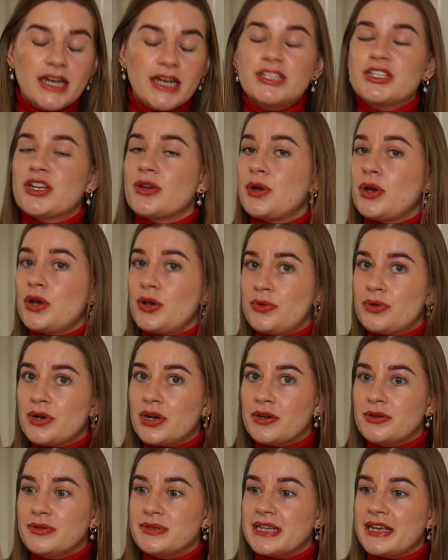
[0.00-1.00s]
So who
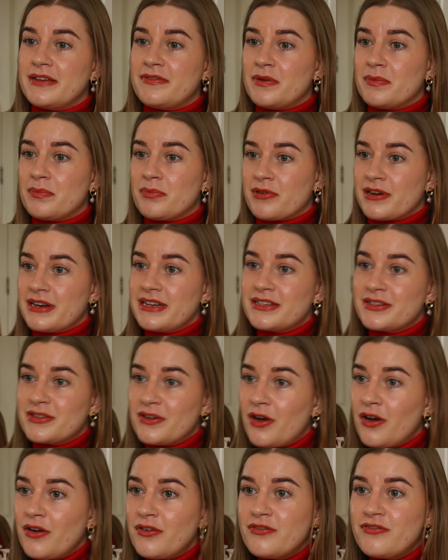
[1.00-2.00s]
knows, if it breaks
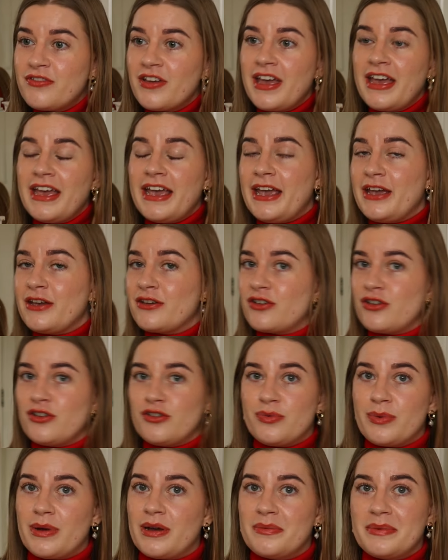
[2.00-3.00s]
off, it
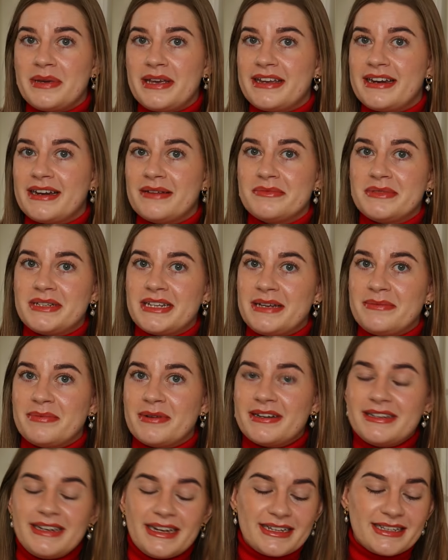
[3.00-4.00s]
could well be an empty
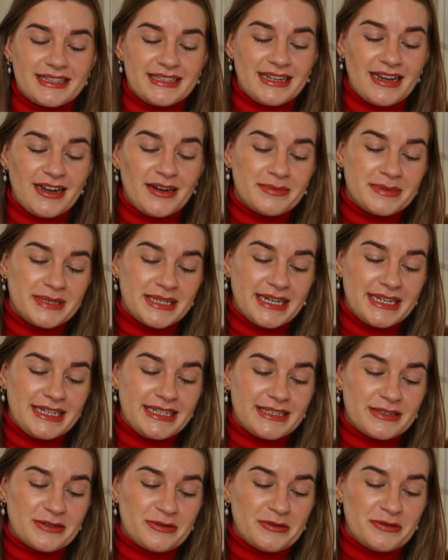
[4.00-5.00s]
by next
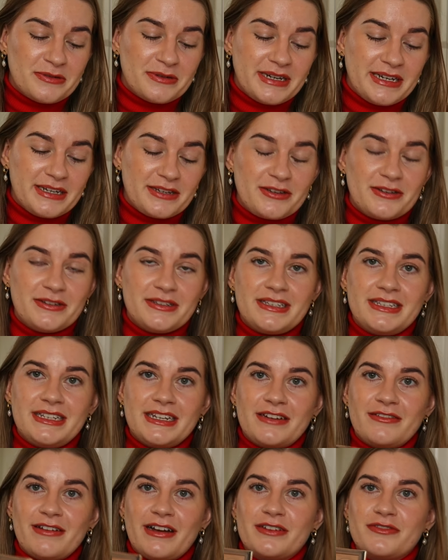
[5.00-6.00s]
update or it could
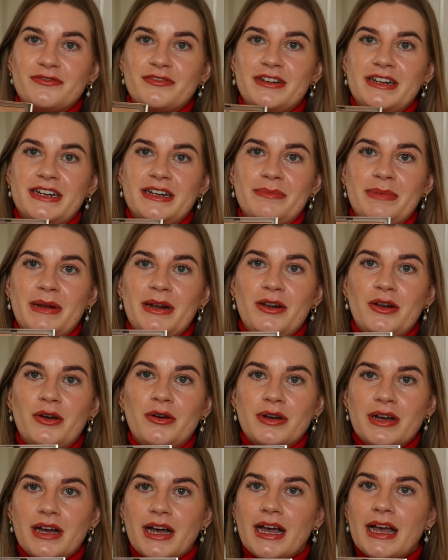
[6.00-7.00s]
stick around for a little bit
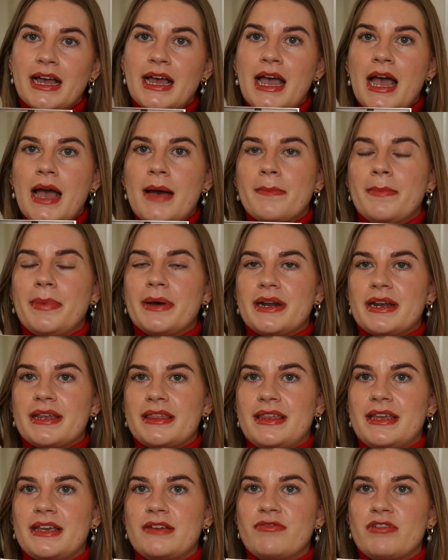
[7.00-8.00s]
longer. But I
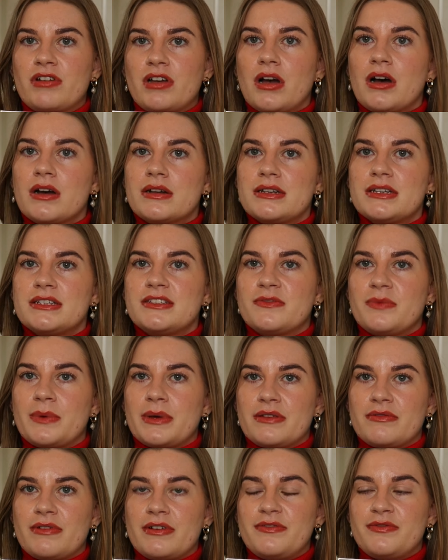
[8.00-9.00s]
think regardless of
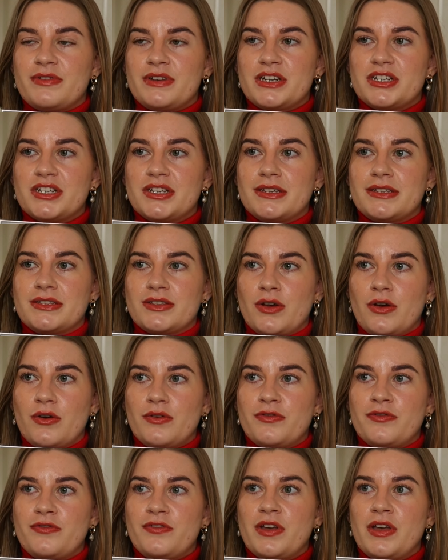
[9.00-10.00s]
whether I finish this
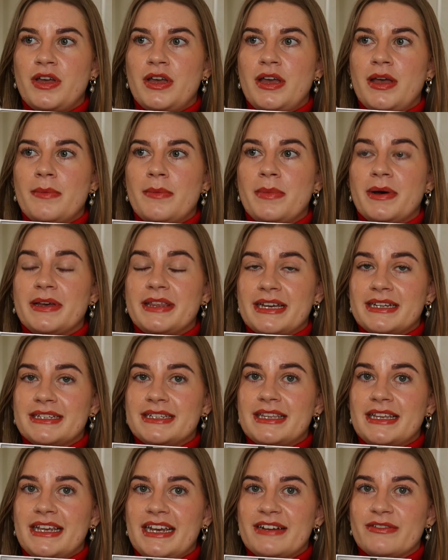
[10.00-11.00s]
off by the end
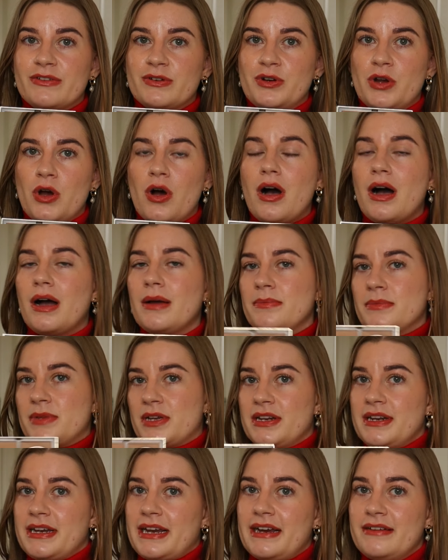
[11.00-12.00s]
of the year or not, I'm
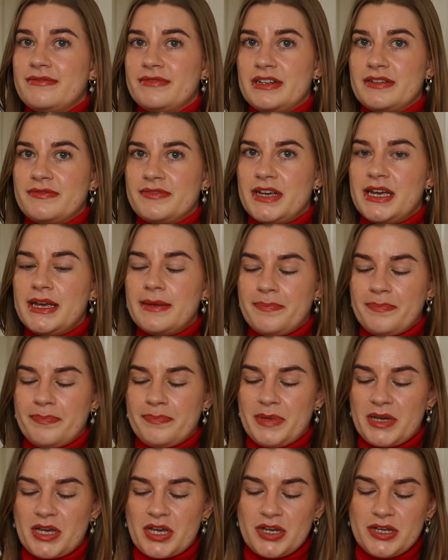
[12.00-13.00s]
going to get rid of it
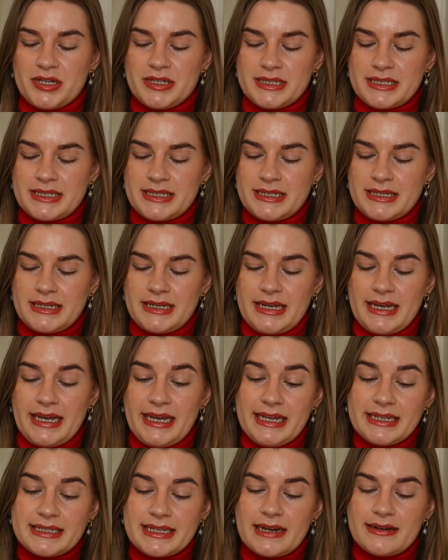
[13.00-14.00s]
because it
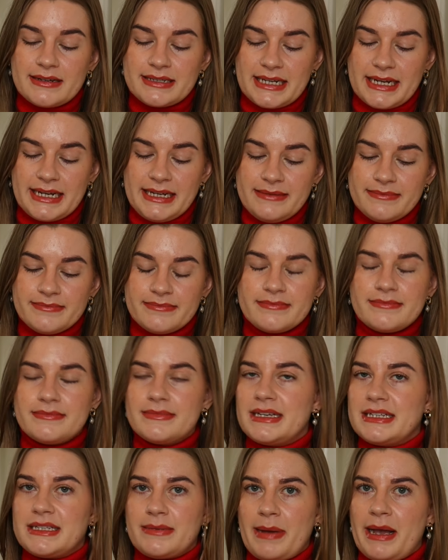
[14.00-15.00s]
is out of date
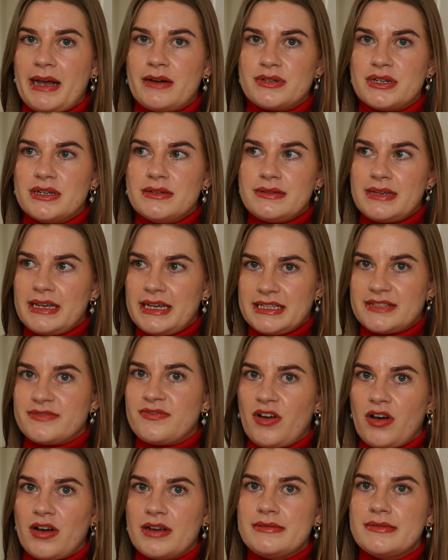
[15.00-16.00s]
it's a powder, it's
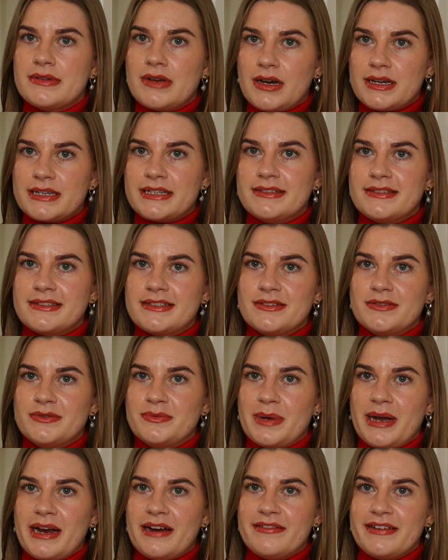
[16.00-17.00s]
fine, I can still
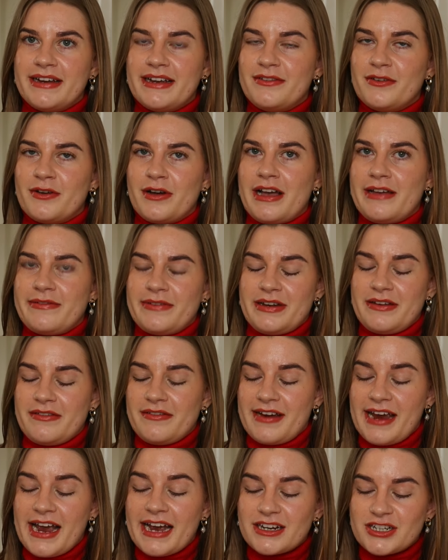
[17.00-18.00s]
wear it and not have any
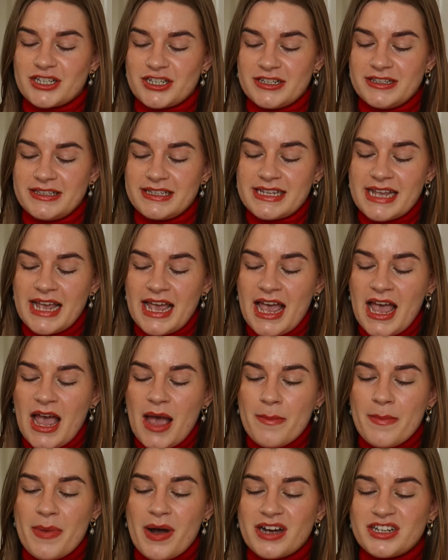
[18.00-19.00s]
reactions,
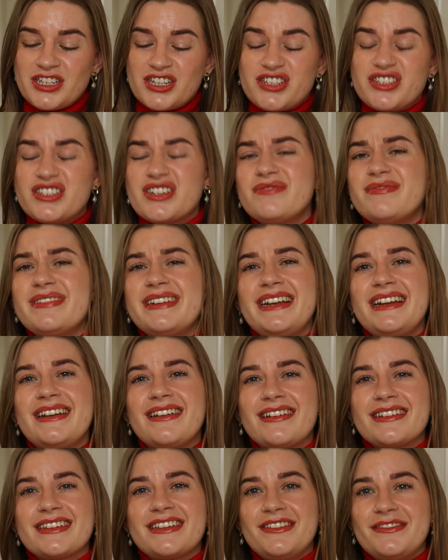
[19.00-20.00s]
but I just don't really
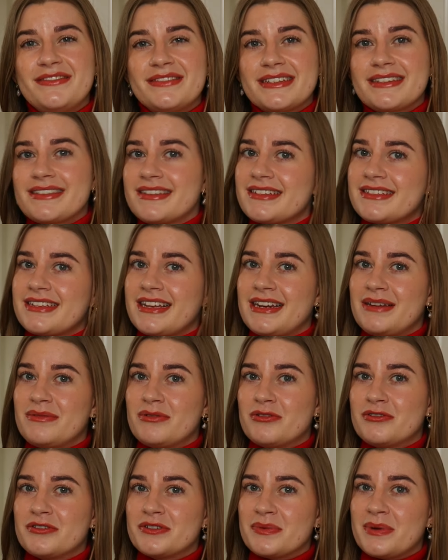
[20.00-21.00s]
like using this
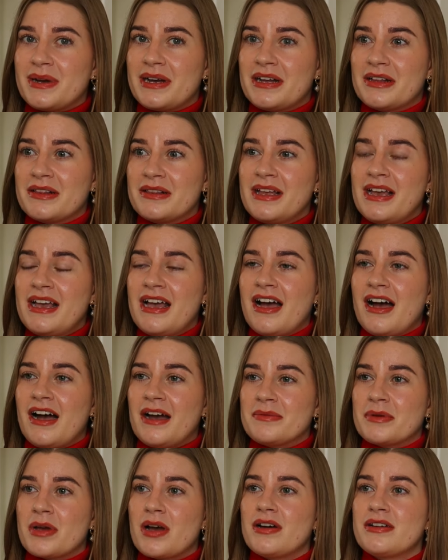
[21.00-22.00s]
anymore as well.
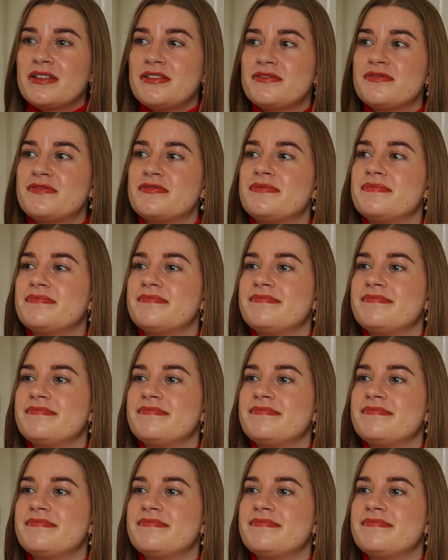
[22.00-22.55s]
I'm kind of